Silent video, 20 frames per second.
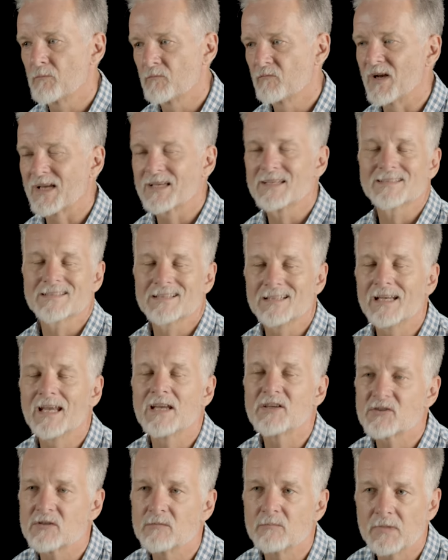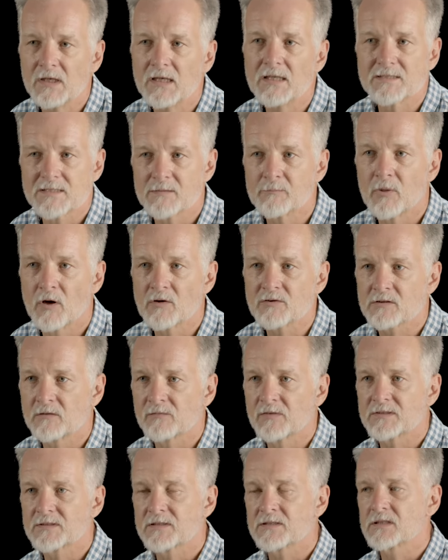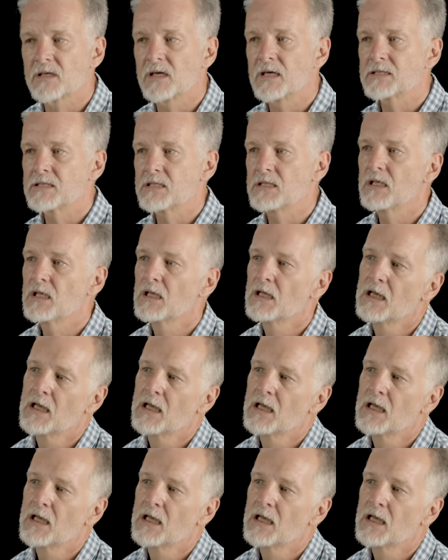reconciliation means in post-conflict society.